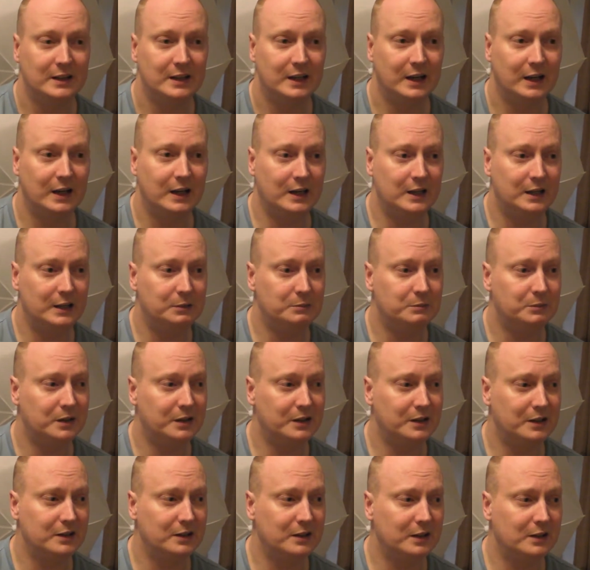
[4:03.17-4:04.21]

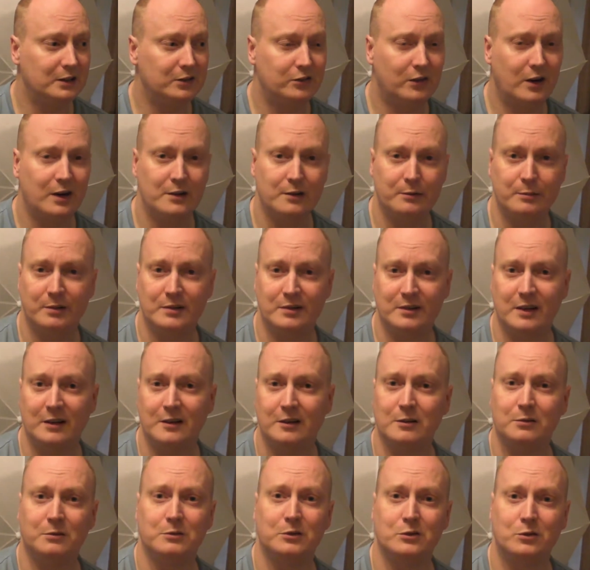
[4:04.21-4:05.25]
And its frames per
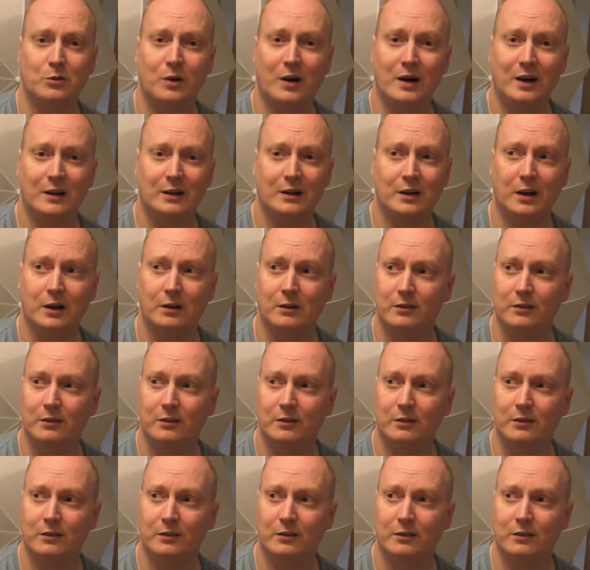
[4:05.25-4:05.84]
second was quite low.